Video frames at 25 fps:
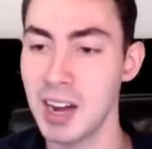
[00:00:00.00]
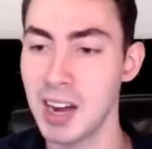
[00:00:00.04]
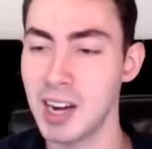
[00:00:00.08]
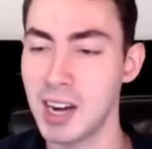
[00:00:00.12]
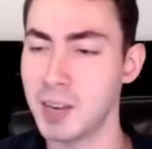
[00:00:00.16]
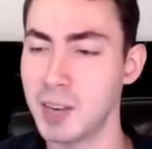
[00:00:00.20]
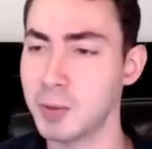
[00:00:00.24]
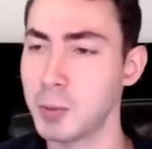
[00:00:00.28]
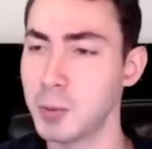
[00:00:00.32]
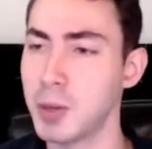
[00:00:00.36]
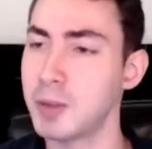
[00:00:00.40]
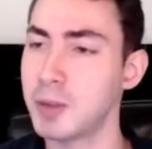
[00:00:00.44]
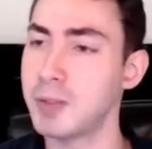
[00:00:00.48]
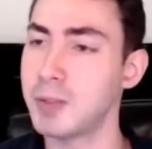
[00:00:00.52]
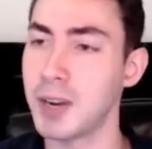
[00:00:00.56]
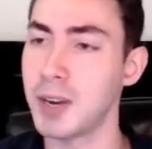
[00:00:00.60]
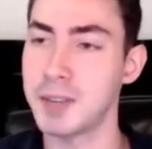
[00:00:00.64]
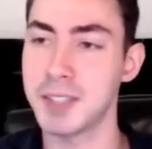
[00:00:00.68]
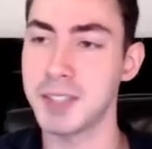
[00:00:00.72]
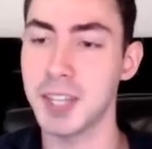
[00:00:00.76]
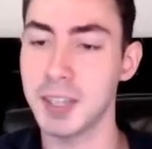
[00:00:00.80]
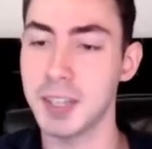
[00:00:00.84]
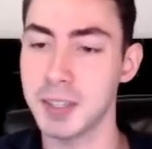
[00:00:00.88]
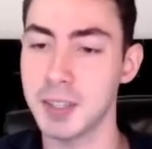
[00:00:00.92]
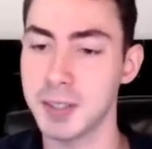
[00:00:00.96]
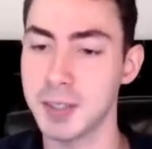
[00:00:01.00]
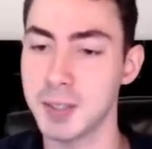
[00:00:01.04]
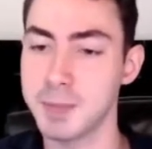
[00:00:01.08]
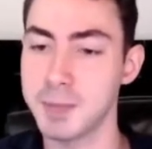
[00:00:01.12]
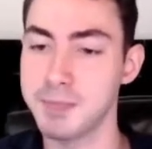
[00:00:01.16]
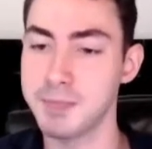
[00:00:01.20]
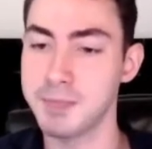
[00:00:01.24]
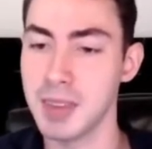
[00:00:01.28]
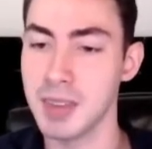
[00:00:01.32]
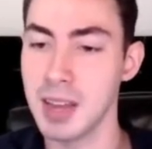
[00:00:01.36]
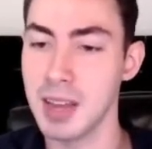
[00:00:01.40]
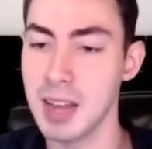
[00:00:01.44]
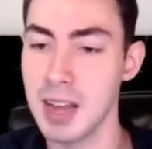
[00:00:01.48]
for about 5 seconds.
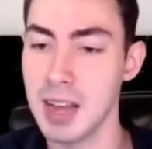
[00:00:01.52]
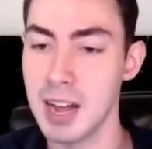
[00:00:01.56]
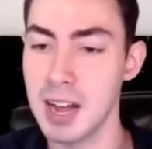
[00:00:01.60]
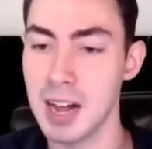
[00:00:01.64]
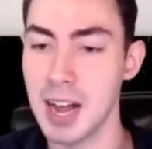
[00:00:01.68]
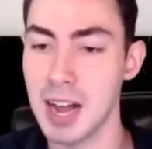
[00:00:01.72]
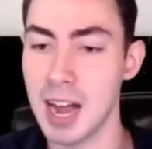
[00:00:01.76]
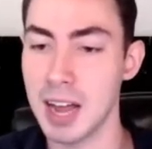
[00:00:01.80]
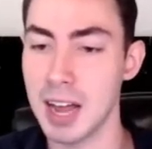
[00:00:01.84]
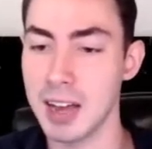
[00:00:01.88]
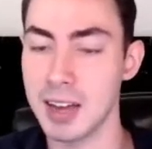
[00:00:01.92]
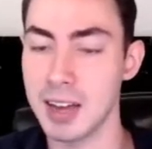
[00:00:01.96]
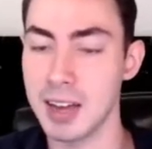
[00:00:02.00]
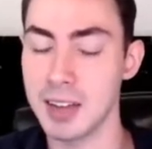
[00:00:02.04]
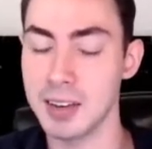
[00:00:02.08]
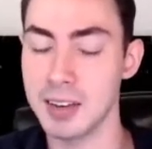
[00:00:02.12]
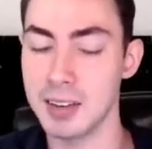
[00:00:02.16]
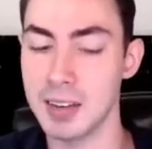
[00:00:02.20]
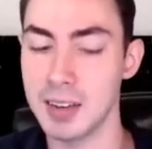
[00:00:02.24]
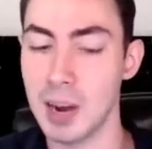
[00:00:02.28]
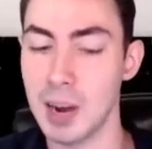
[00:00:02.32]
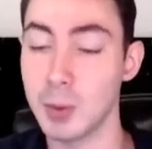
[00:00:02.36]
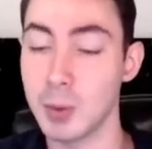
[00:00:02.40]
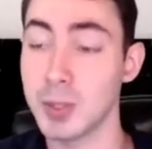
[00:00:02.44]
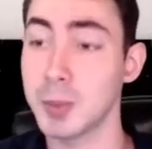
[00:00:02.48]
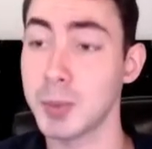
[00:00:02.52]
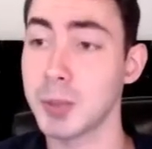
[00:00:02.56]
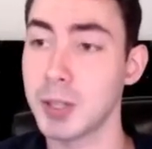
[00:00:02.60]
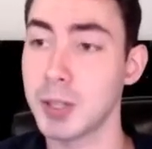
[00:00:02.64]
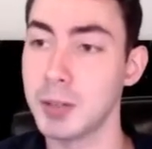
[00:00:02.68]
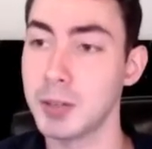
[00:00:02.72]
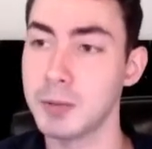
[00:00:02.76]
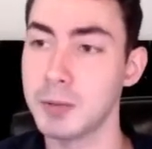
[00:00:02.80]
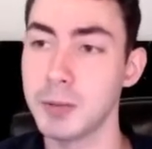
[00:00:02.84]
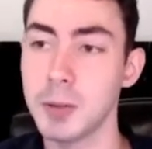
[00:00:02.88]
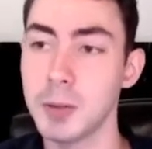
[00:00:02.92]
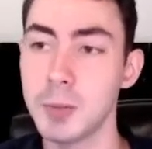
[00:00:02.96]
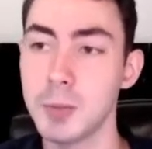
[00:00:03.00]
And I was able to
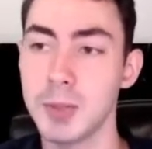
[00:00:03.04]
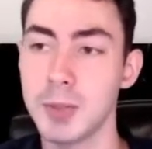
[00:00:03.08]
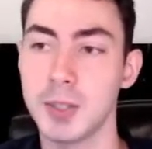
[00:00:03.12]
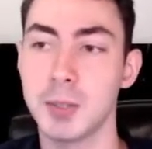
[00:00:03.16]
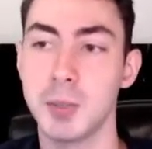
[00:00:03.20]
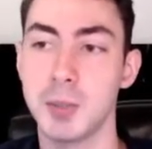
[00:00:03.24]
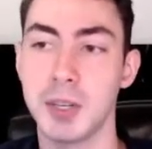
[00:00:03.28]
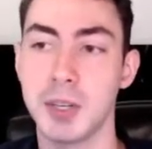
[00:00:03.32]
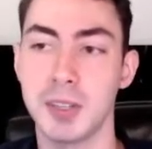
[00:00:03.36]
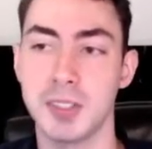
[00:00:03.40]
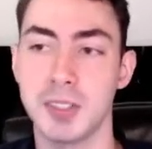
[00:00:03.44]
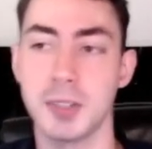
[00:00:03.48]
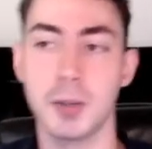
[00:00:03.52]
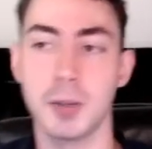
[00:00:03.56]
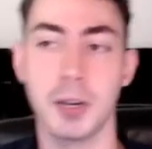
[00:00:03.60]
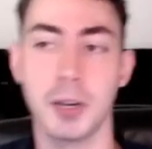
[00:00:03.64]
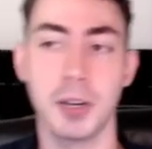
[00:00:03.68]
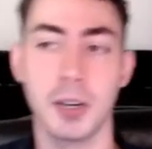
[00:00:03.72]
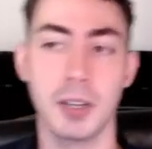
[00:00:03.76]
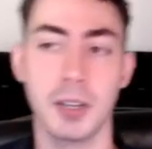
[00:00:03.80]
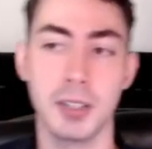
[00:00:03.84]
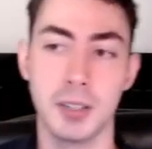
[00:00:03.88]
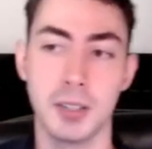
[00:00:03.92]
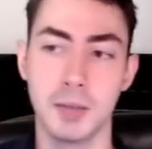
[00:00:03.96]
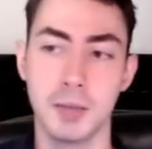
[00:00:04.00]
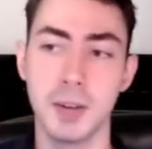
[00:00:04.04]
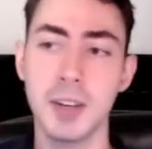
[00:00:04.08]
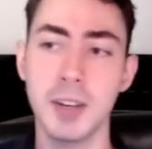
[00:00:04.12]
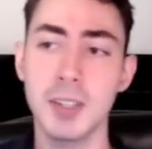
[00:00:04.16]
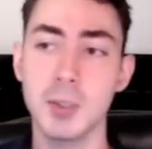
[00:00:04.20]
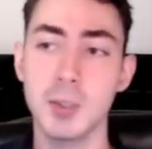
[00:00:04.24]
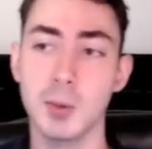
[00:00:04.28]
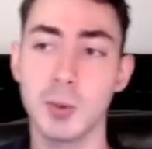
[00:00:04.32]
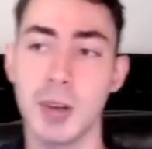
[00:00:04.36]
confirm this because the target device would